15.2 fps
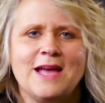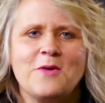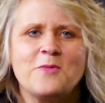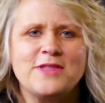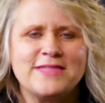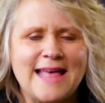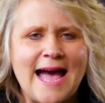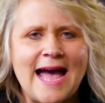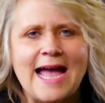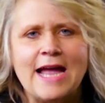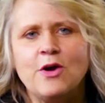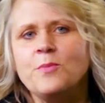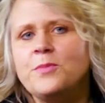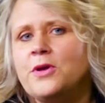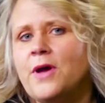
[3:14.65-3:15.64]
With that, I
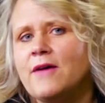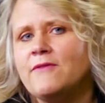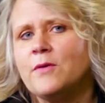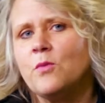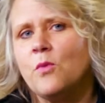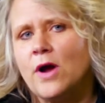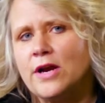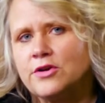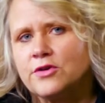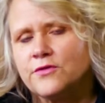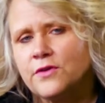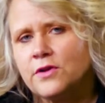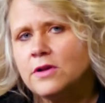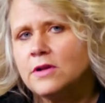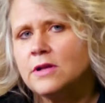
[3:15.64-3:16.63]
hope you have a
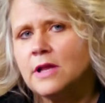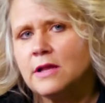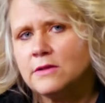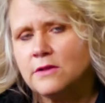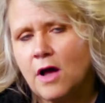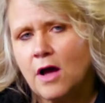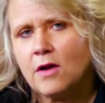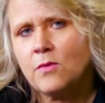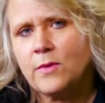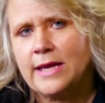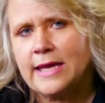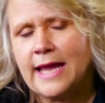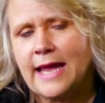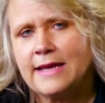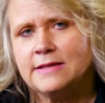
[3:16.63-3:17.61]
wonderful long
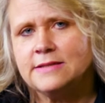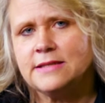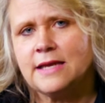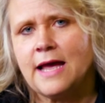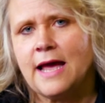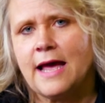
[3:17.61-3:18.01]
weekend.